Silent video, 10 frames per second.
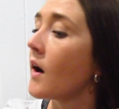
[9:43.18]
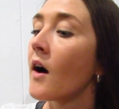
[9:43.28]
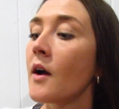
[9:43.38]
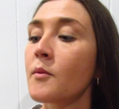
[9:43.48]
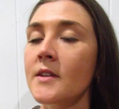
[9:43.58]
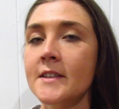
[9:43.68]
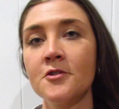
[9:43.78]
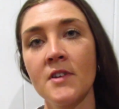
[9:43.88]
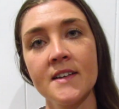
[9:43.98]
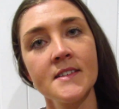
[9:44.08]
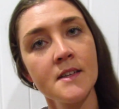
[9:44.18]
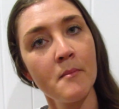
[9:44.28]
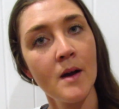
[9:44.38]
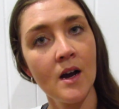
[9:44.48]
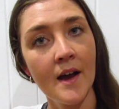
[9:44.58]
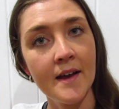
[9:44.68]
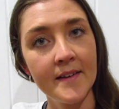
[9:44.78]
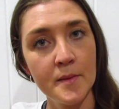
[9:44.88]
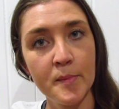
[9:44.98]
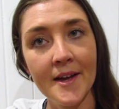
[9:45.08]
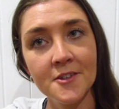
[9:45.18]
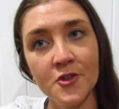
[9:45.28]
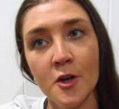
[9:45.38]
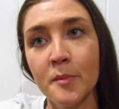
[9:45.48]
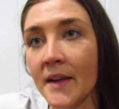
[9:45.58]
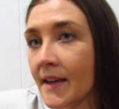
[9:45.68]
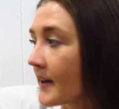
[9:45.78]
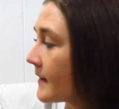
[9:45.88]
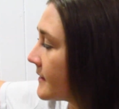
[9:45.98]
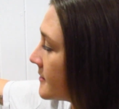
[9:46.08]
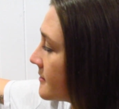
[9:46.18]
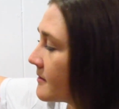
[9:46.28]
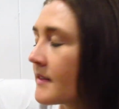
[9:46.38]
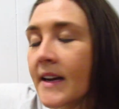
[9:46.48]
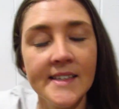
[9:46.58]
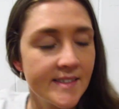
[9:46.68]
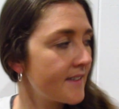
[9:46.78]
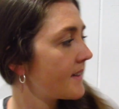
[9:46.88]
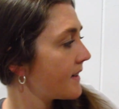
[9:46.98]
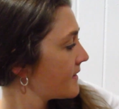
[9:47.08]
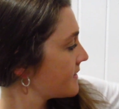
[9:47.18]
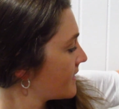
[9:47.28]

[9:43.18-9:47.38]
I will address my backdrop here and here.